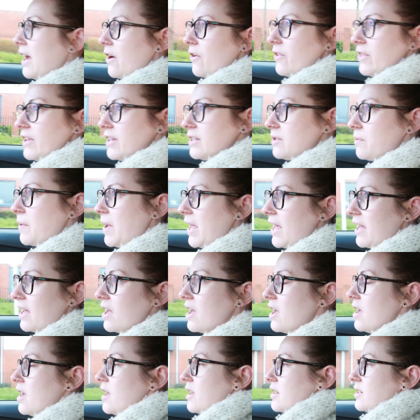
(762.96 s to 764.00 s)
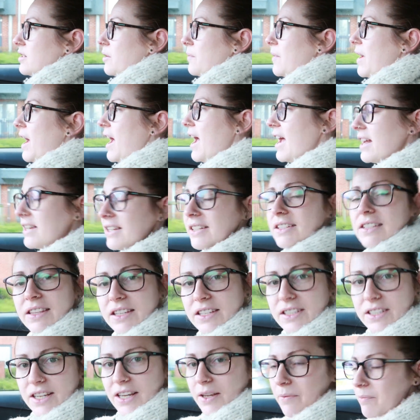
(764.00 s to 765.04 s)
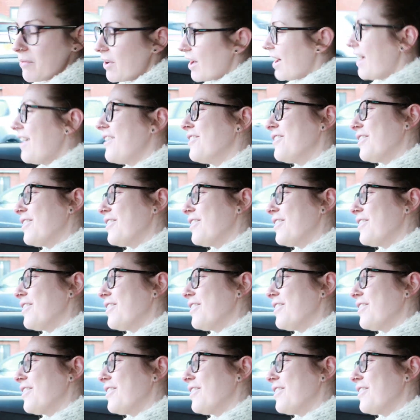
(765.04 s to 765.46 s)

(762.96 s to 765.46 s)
to get on this week. So we are heading to the gym